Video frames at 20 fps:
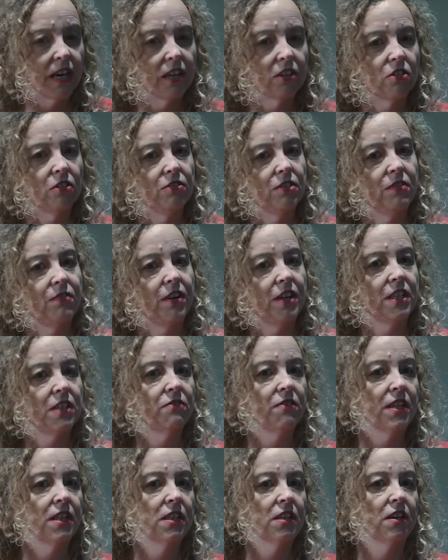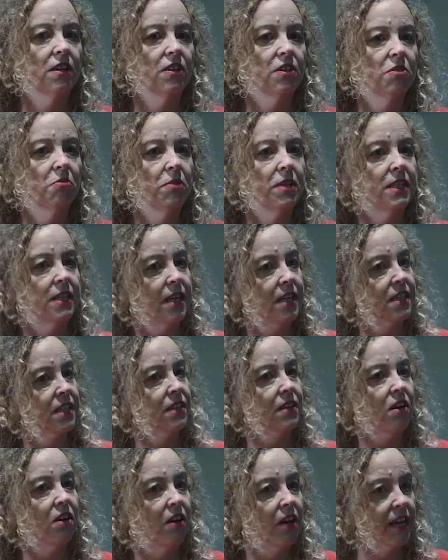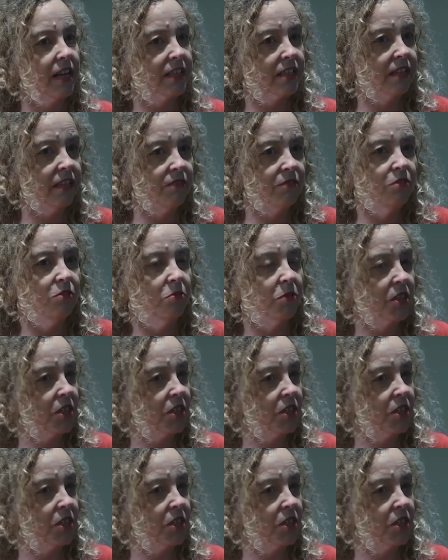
At on-device research, we test at the highest level,